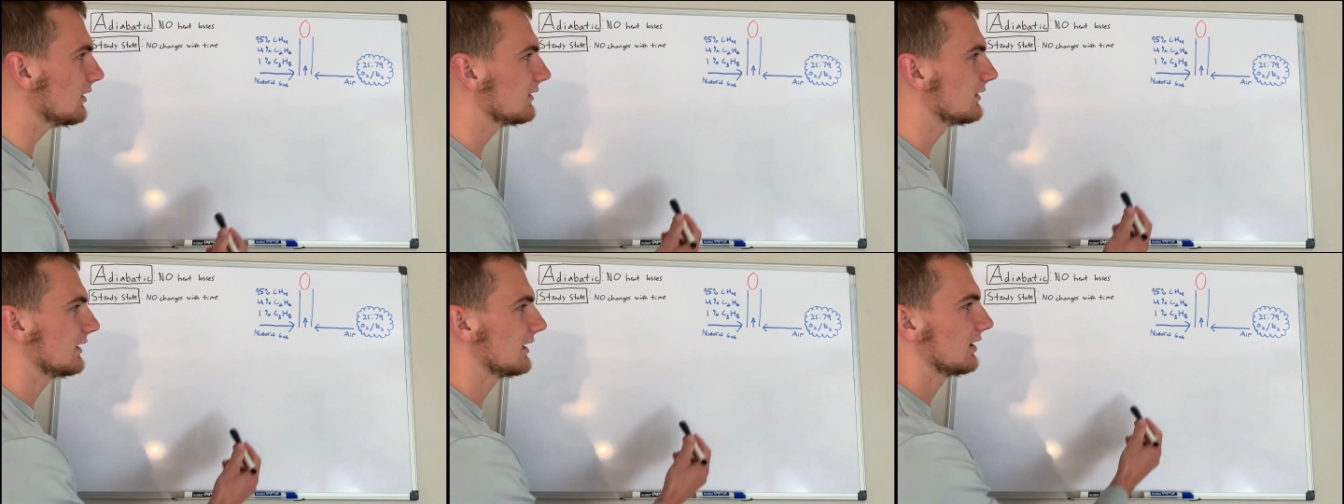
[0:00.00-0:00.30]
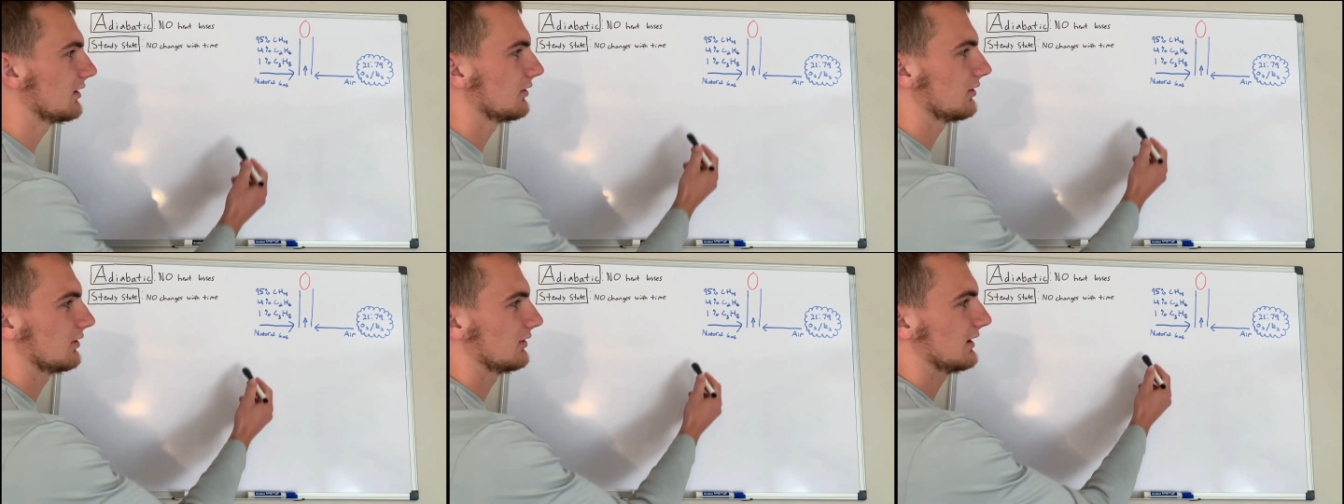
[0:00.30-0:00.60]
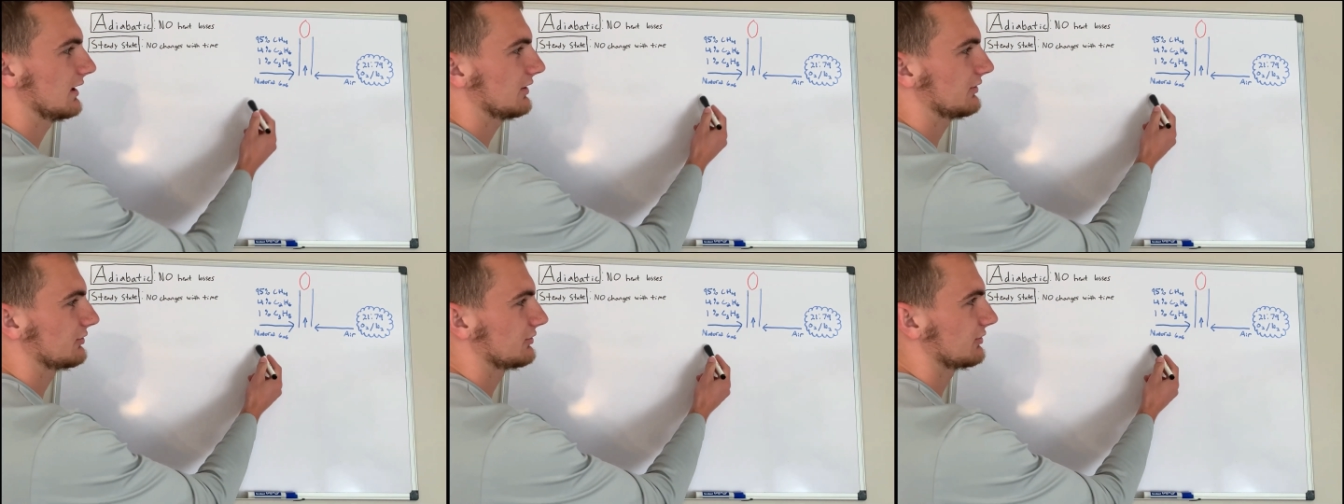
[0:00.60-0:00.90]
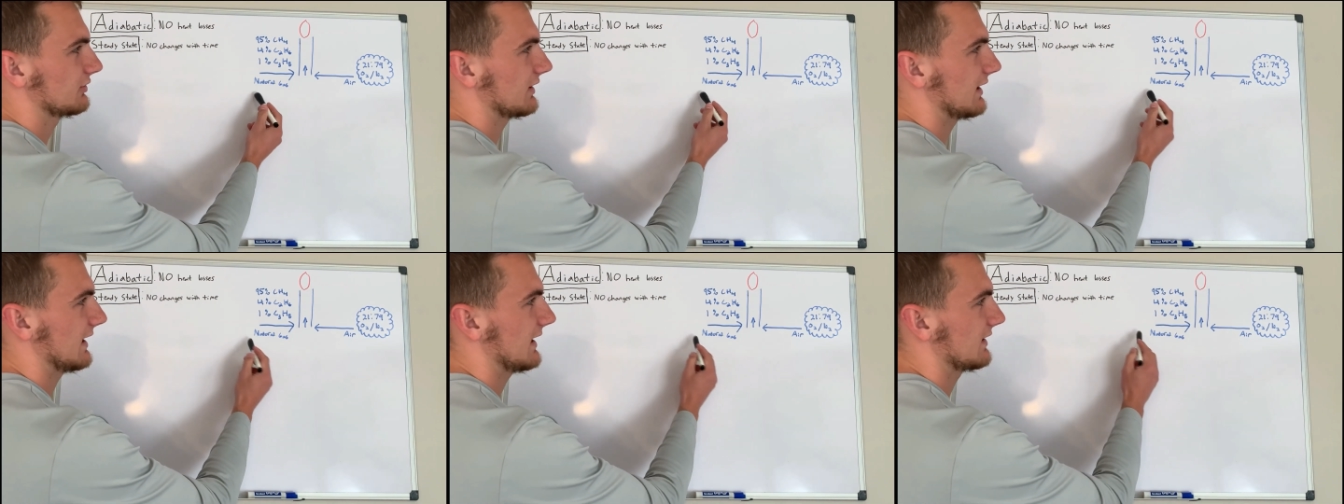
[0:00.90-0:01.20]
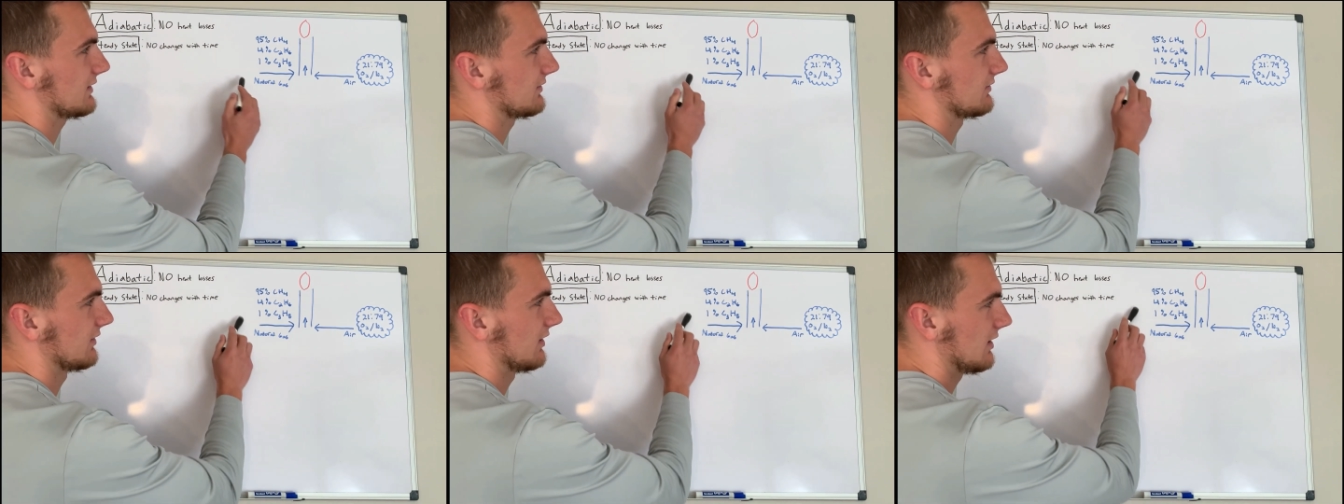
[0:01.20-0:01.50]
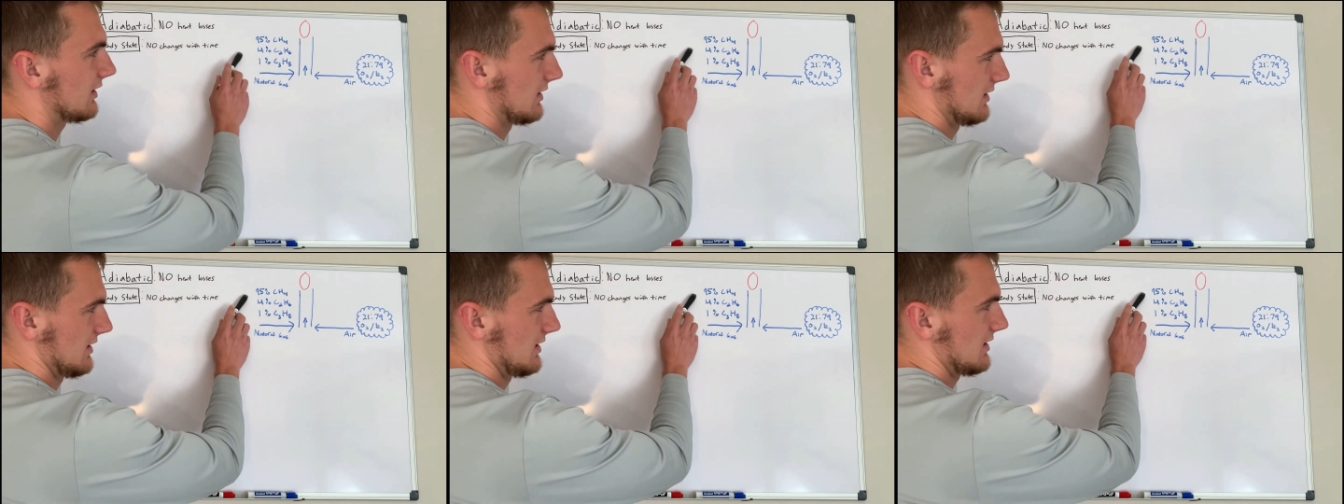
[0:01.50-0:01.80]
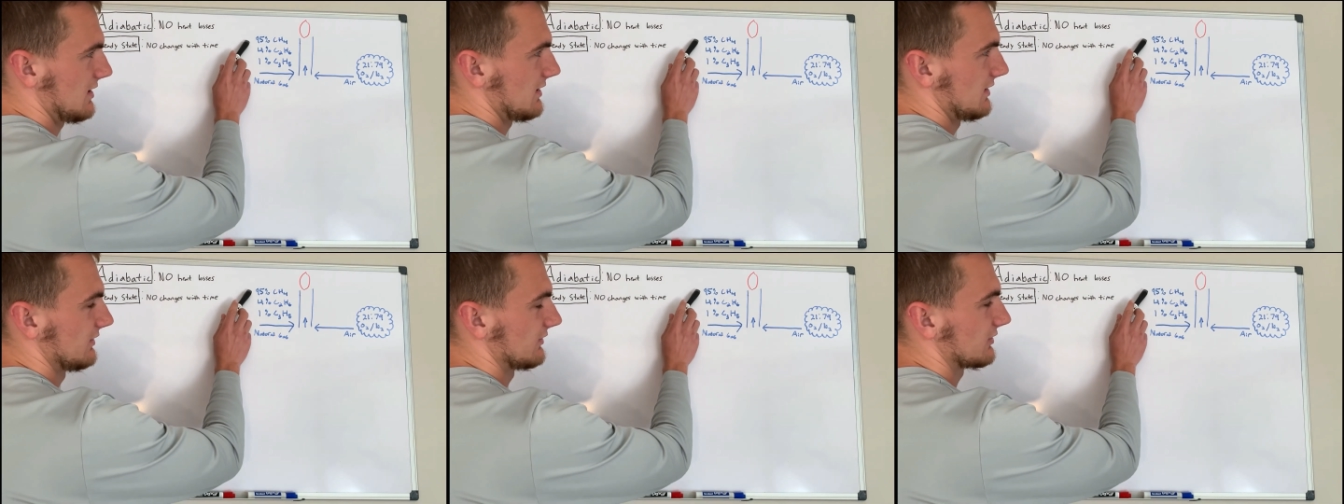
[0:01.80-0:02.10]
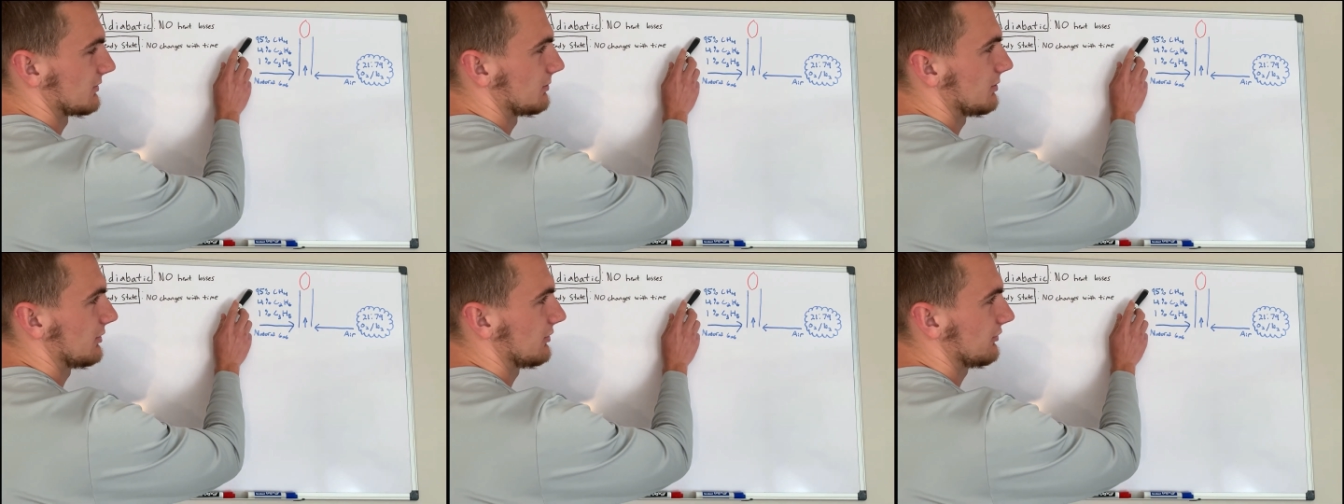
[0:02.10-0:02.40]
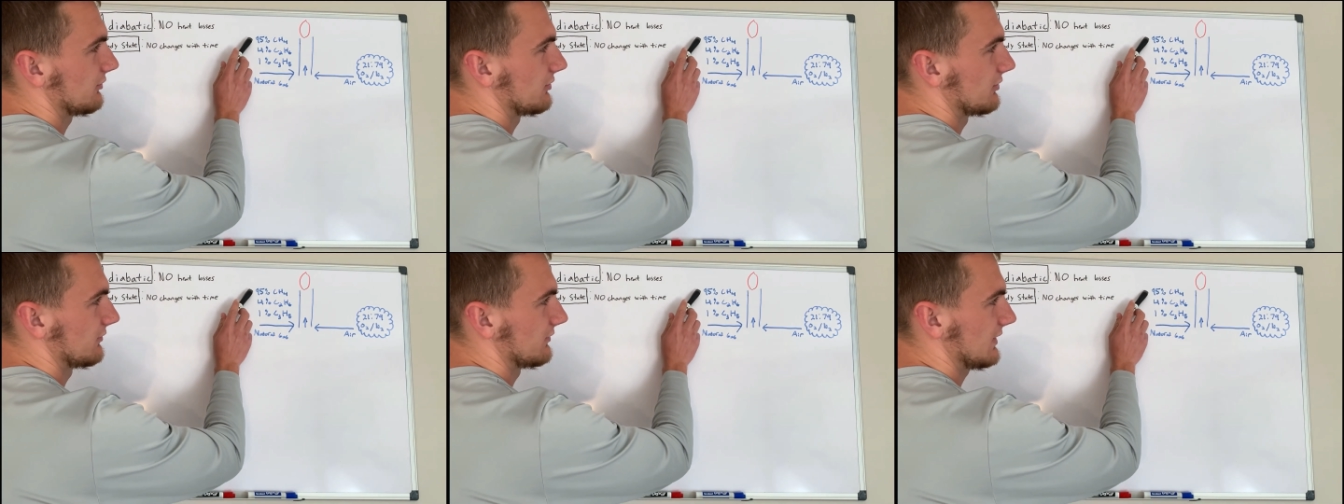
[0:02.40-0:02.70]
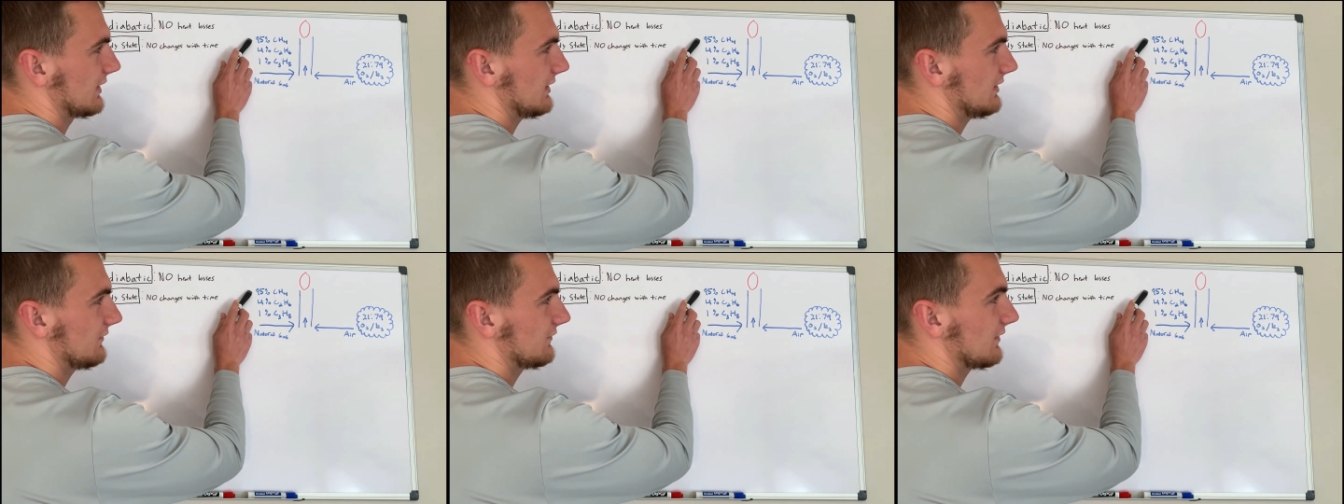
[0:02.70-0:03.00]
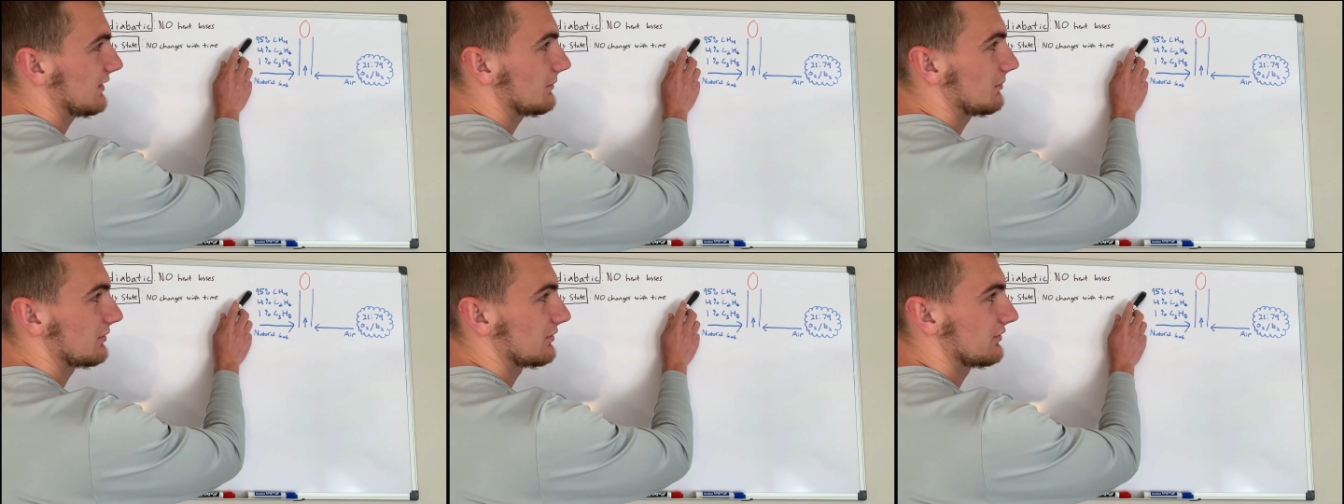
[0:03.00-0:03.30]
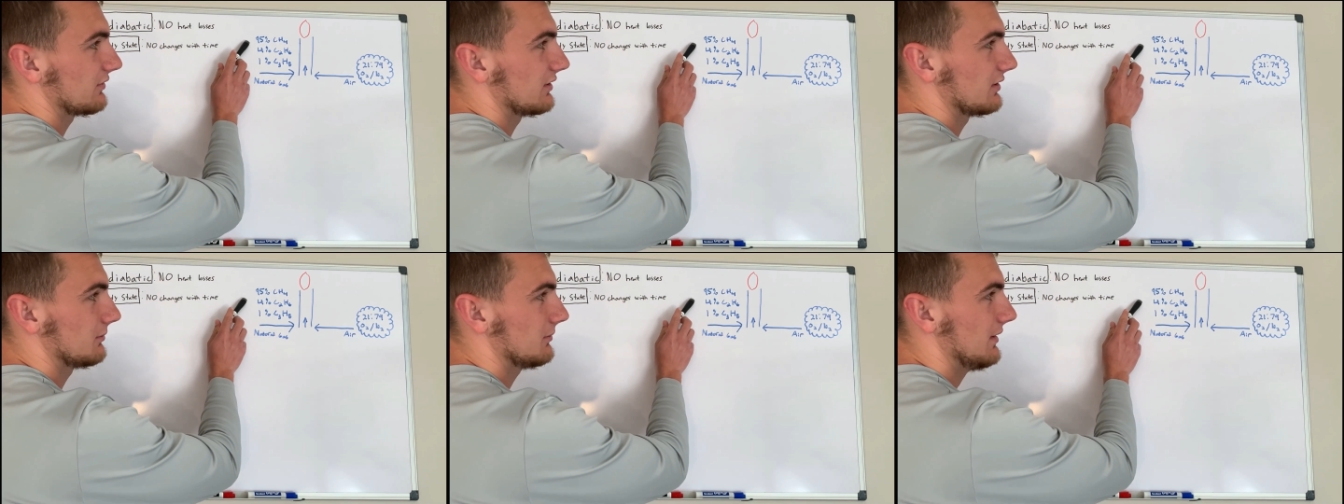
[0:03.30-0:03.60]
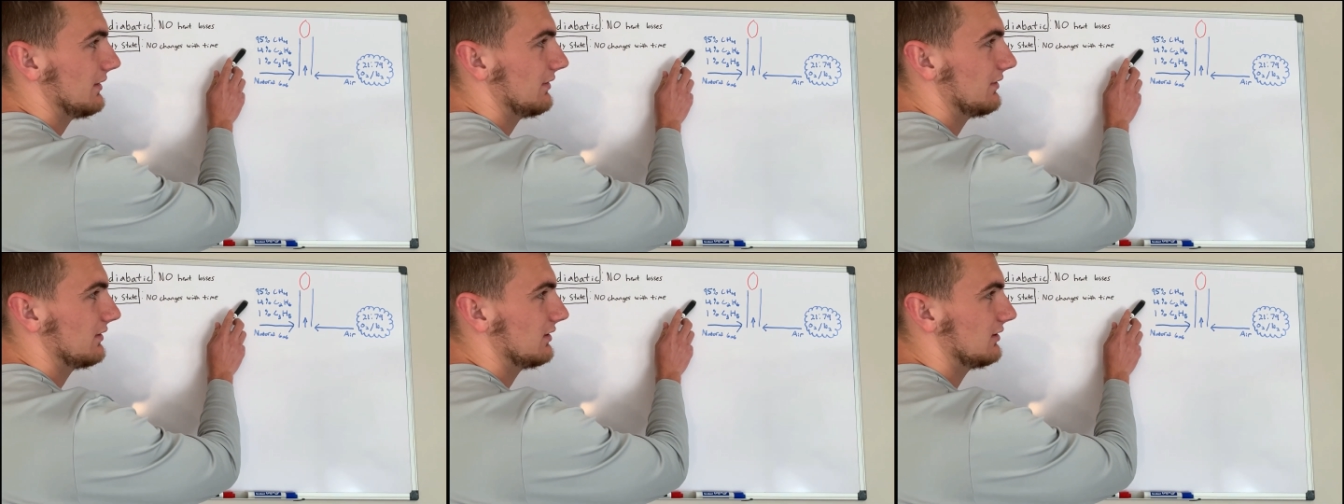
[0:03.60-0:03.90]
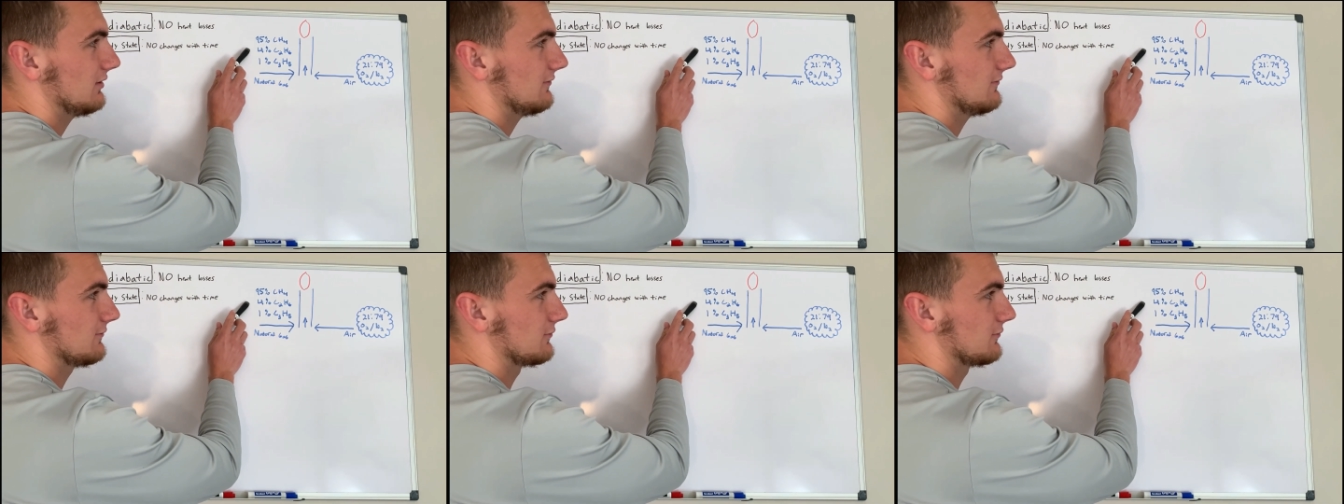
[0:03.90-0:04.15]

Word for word: Now our natural gas is composed of 95% methane,